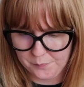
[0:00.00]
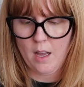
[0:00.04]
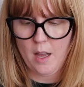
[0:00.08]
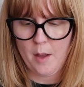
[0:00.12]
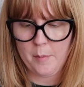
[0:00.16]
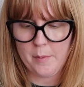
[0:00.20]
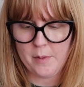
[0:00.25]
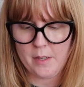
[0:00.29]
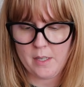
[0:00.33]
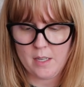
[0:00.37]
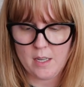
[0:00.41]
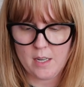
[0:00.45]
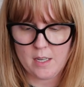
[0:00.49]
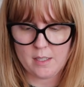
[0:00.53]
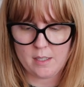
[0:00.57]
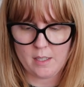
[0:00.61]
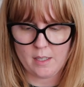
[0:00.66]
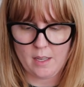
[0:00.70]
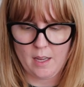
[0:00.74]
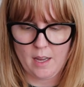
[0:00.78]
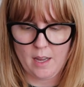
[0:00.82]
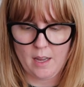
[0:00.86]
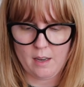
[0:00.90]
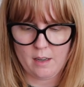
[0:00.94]
I'm gonna need to
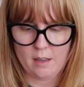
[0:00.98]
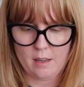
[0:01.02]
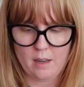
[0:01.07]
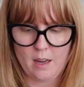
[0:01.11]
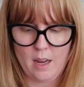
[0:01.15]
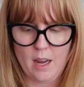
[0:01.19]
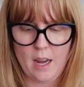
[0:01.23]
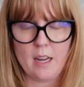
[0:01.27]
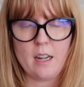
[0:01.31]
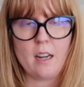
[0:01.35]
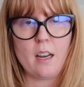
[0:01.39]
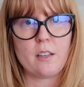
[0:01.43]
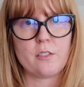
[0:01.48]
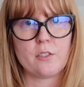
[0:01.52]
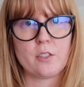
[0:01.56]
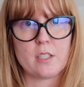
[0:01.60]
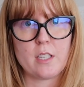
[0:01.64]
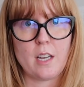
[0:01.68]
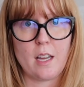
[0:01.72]
get eight hundred